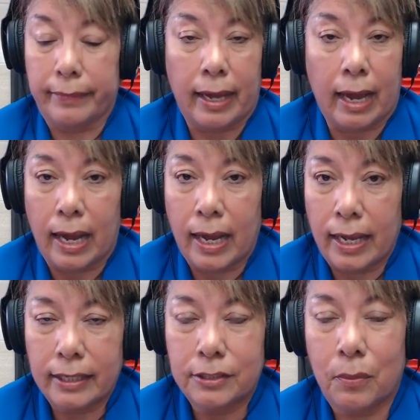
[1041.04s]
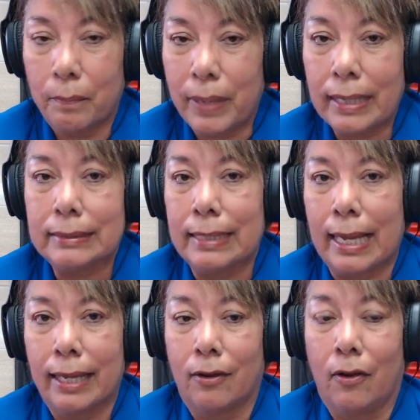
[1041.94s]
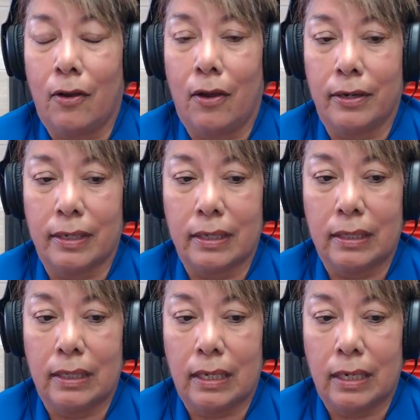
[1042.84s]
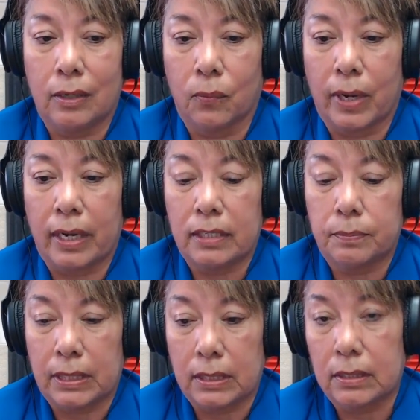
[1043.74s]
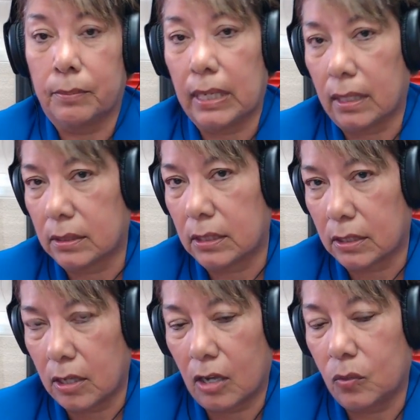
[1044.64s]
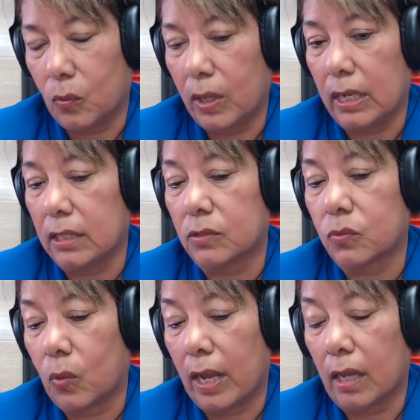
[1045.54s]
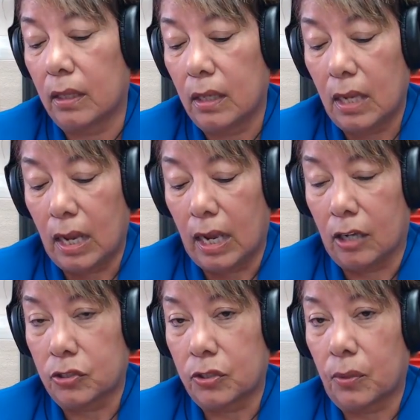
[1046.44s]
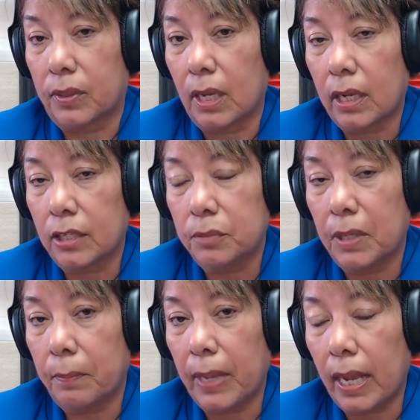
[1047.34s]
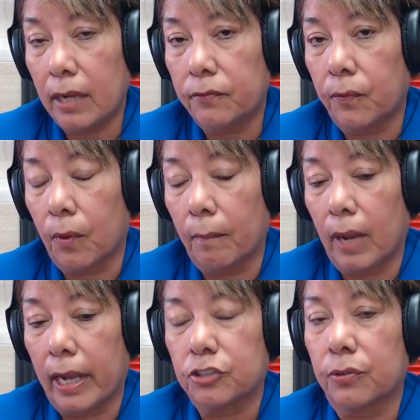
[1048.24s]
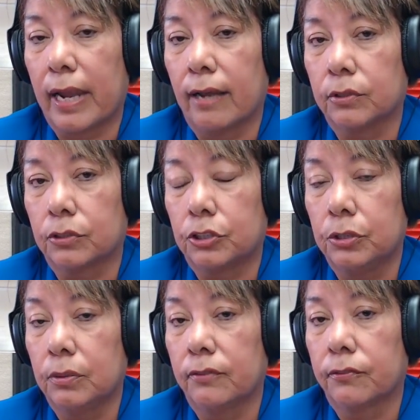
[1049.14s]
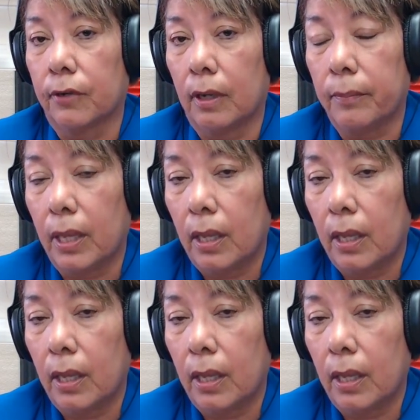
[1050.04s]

I don't base that on getting a raise because somebody else has gotten one as well. I also don't think I should be paid for my travels to and from